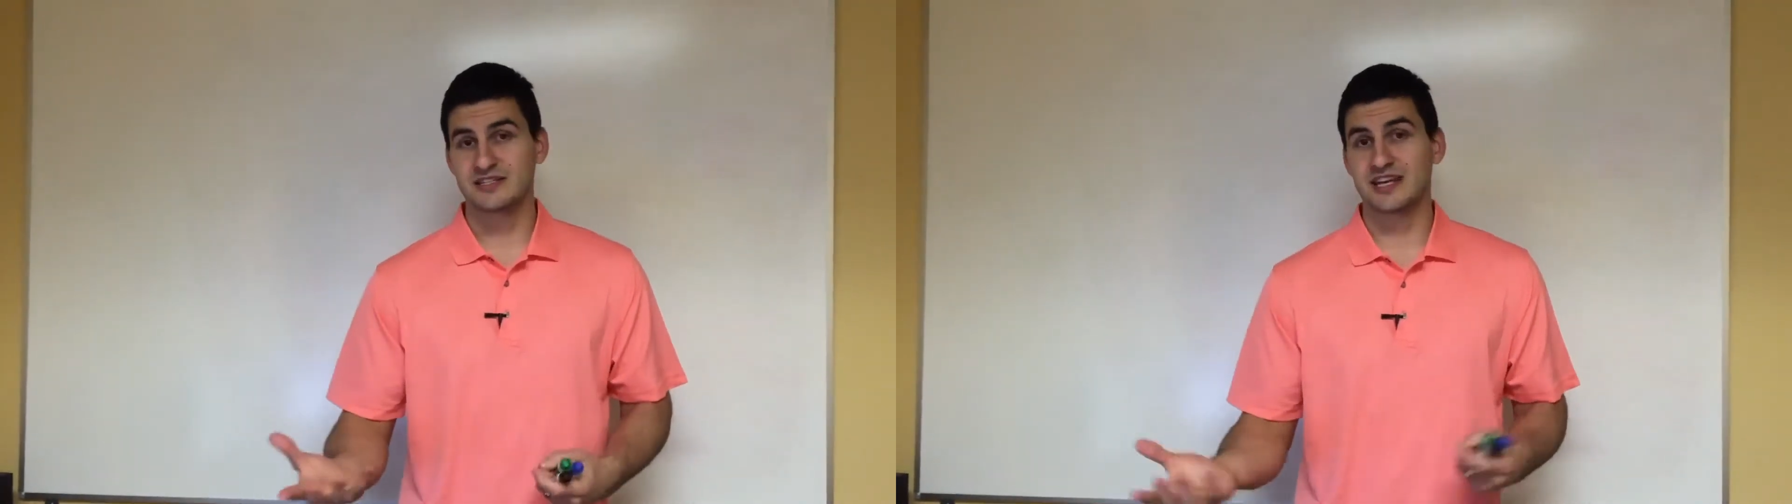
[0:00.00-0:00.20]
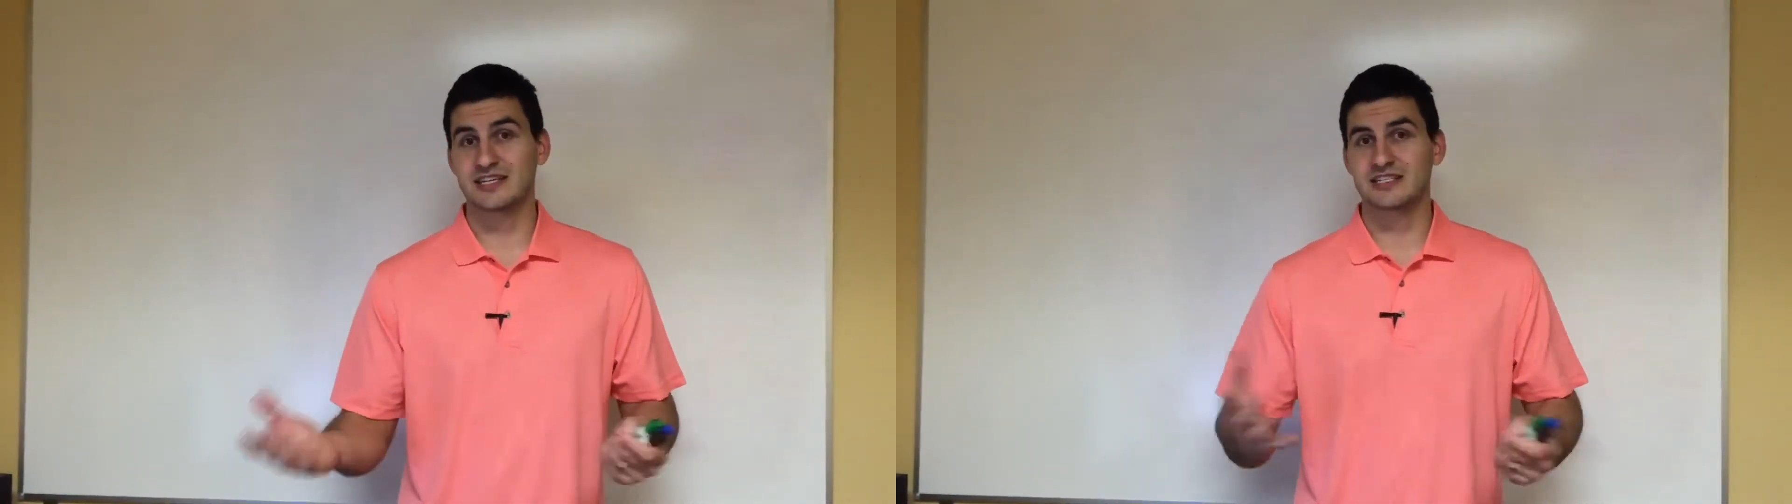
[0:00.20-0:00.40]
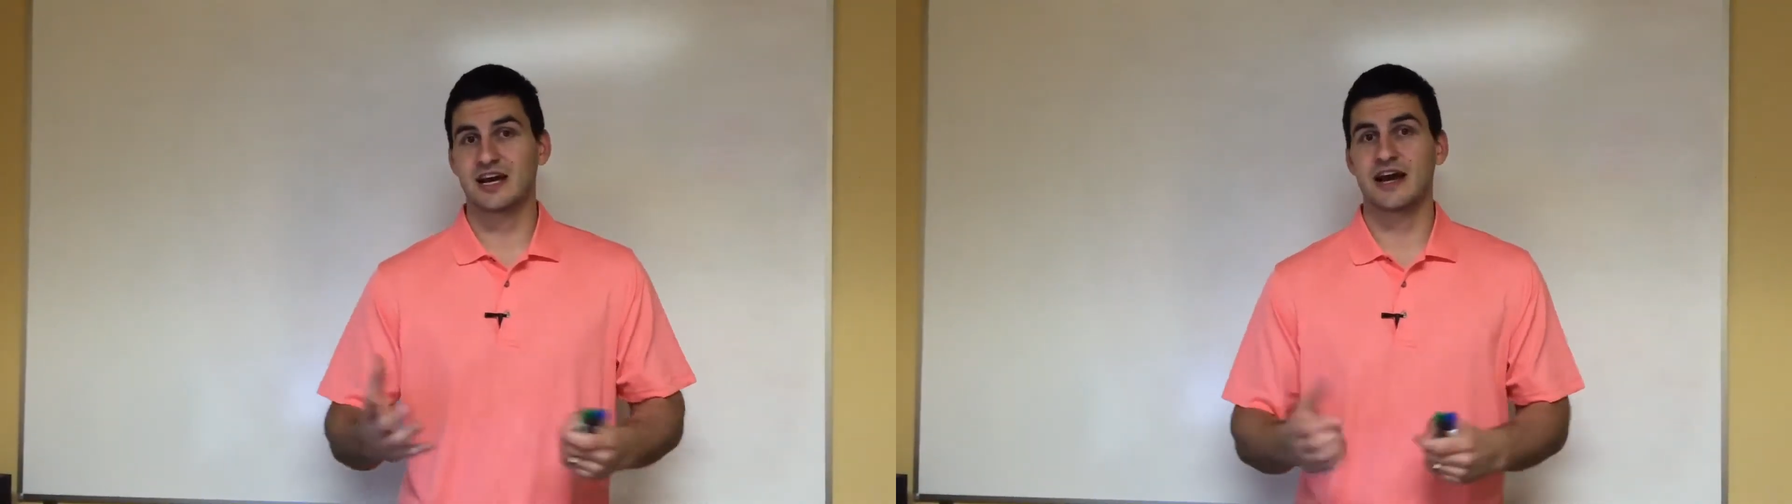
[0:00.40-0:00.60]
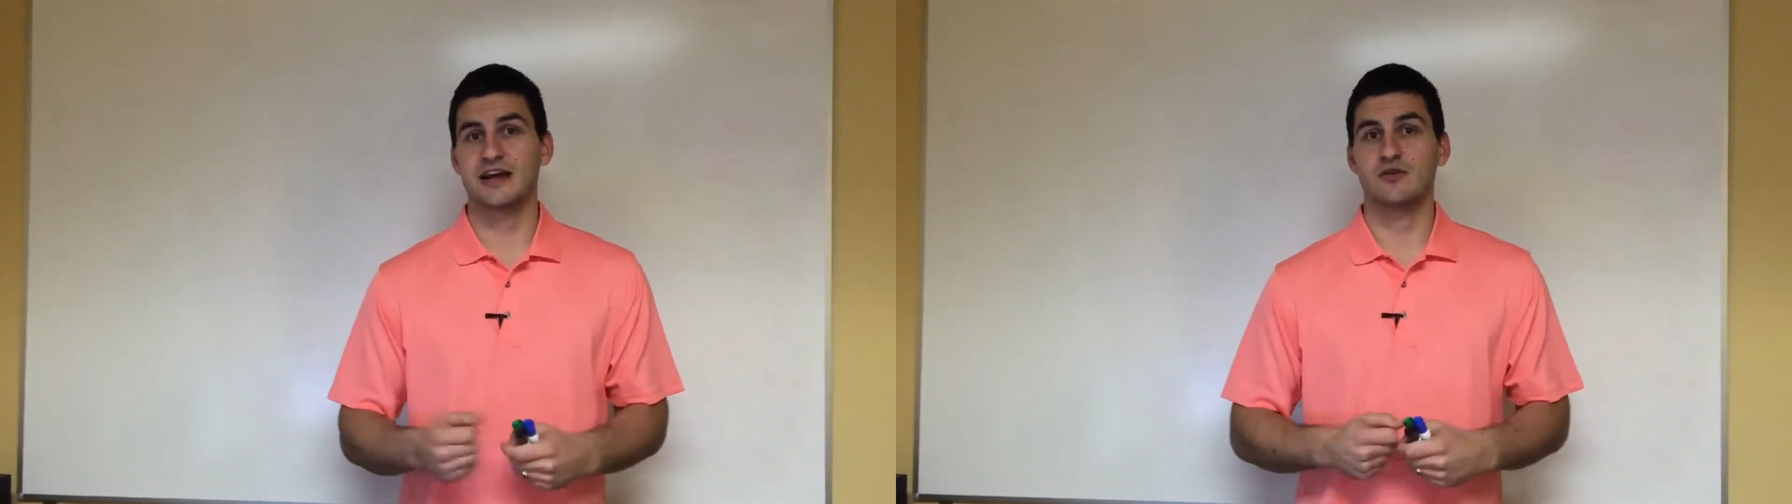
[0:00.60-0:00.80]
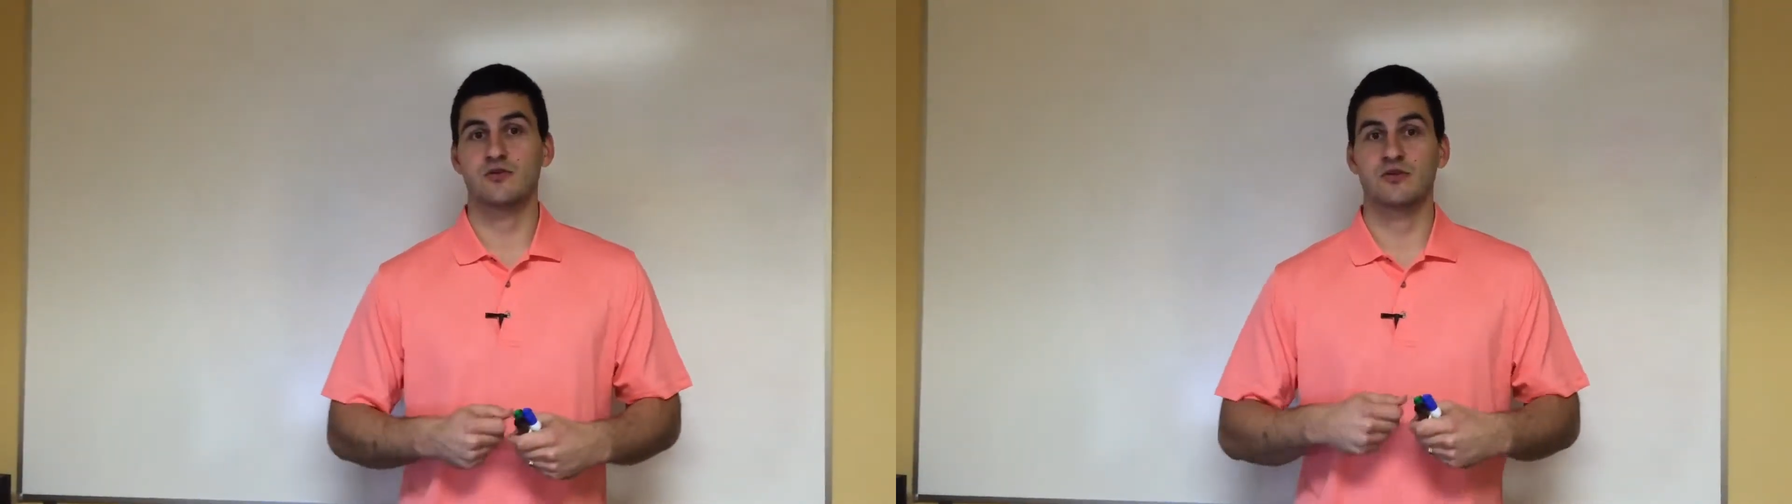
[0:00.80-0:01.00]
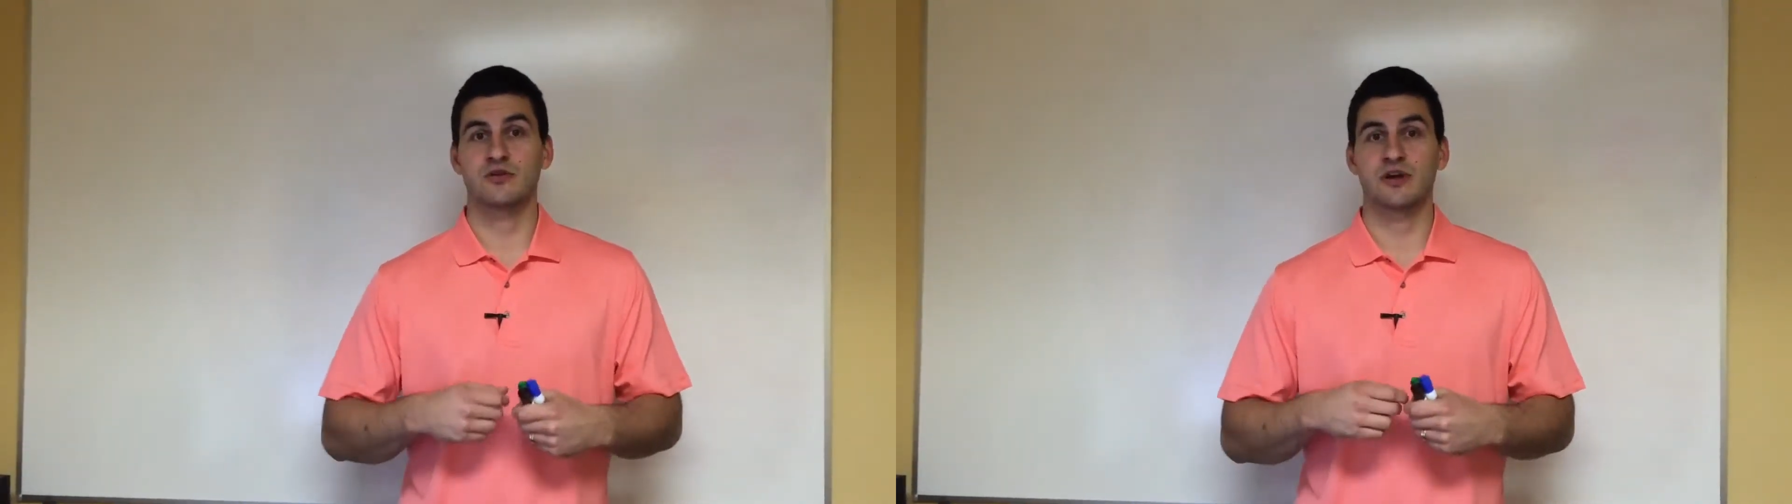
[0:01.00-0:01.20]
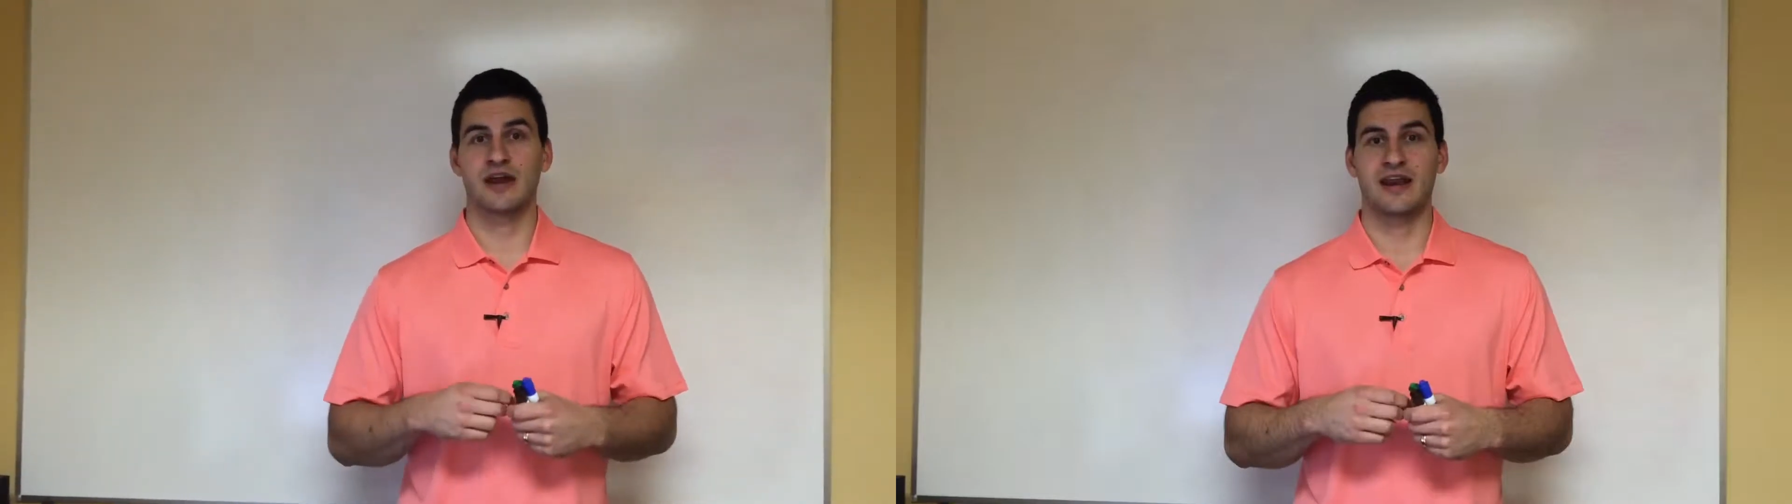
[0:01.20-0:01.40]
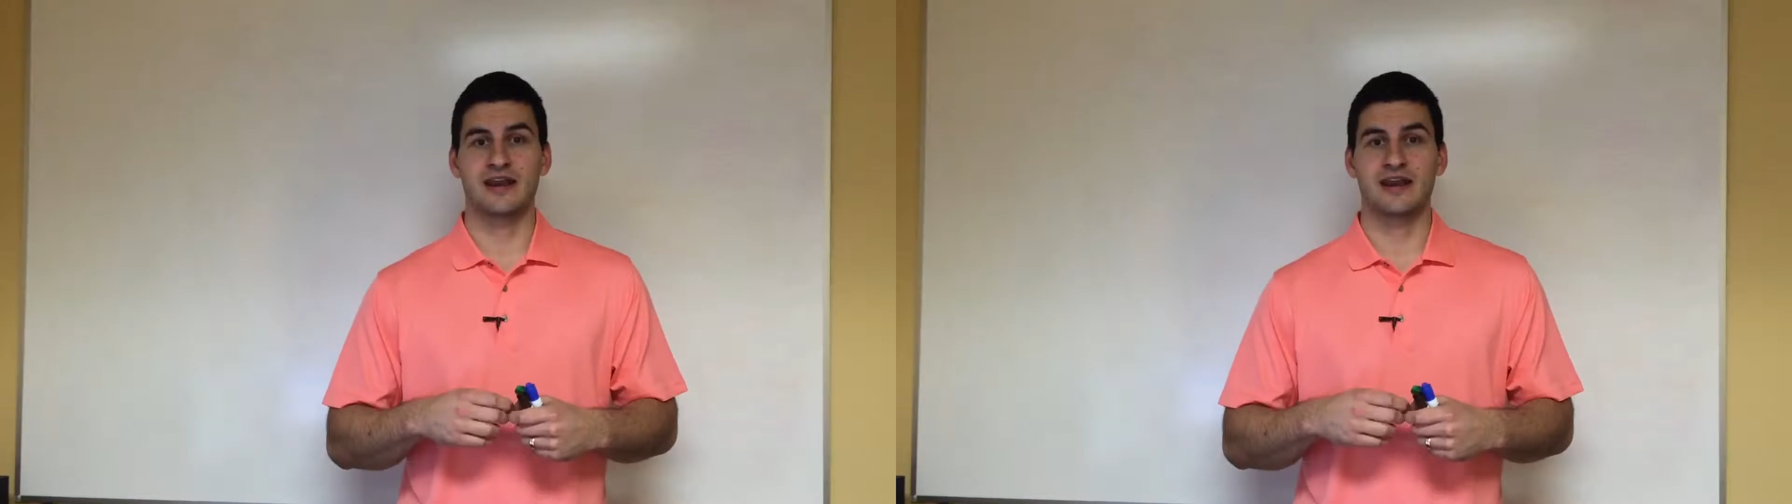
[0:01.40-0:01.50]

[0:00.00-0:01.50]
set aside or